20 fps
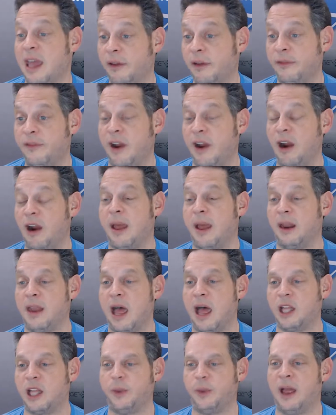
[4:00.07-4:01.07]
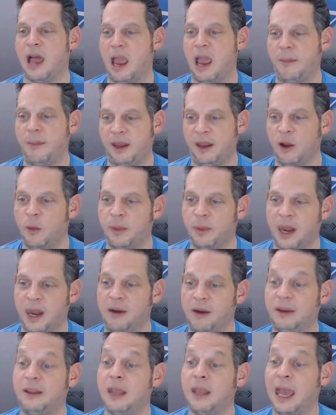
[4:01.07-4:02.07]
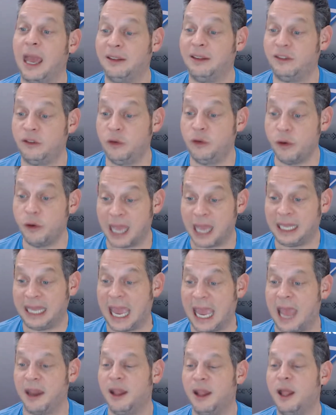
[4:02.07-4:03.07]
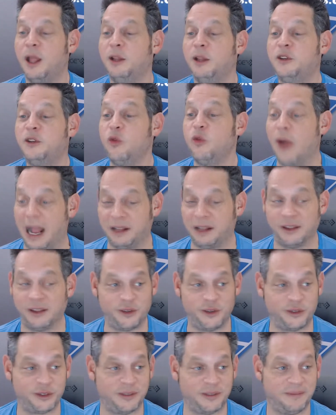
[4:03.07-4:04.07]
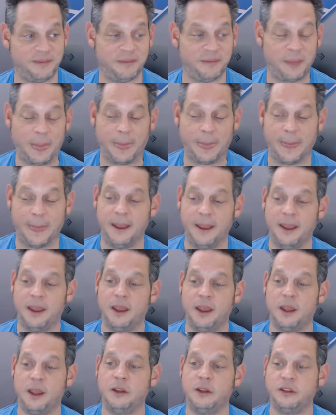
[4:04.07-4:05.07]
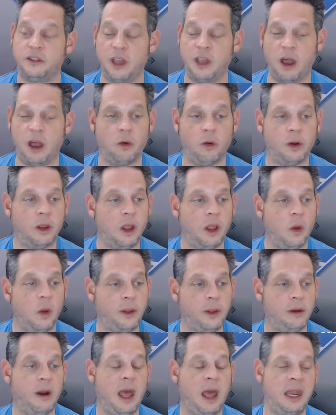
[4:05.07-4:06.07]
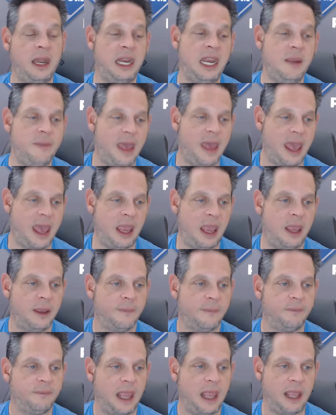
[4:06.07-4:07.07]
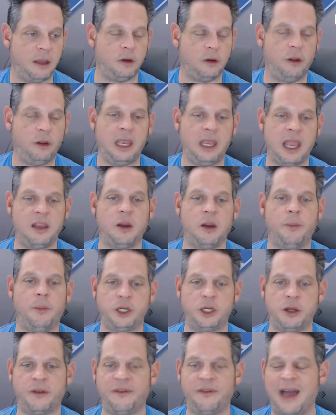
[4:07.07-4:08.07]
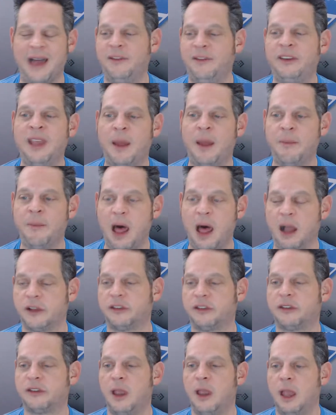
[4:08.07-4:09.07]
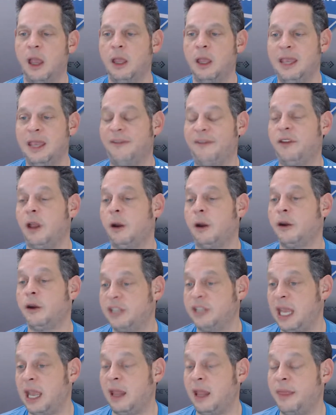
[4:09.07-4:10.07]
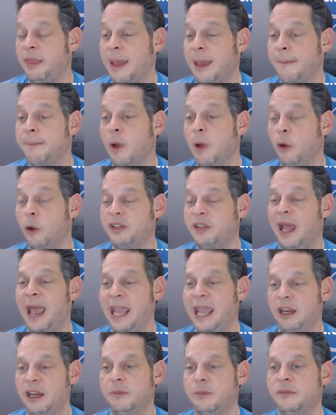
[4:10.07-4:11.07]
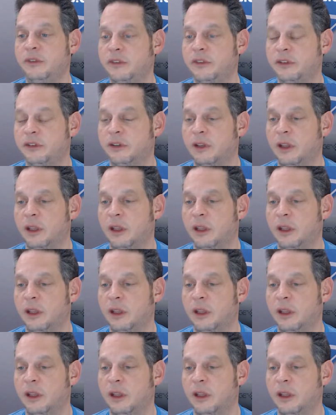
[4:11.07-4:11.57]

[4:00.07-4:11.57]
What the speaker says: a fair amount of knowledge behind me and hope that I do not get too reckless. So when you're on eBay and you're looking at your budget of $5 to $10, you have to understand that most items,